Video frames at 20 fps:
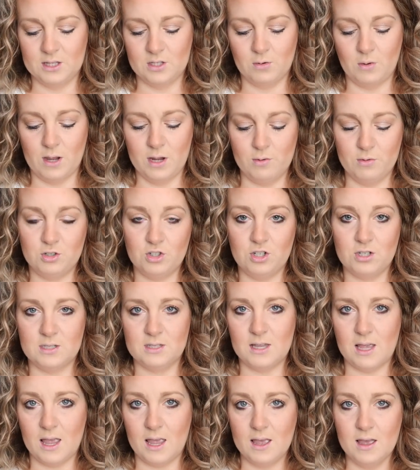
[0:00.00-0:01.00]
So I always just
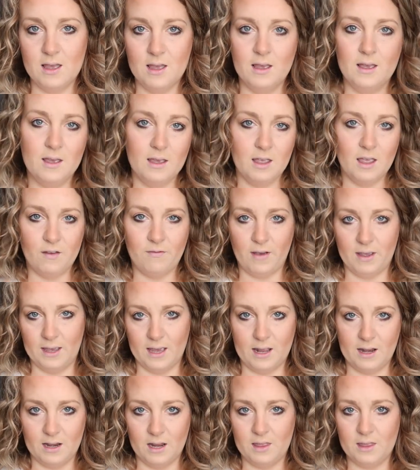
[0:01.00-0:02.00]
say, if I
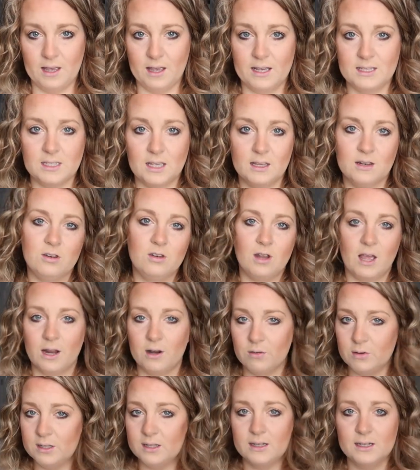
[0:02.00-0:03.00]
get anything, I say, I
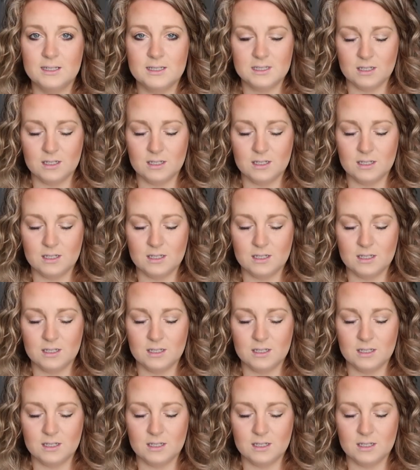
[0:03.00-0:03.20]
don't need any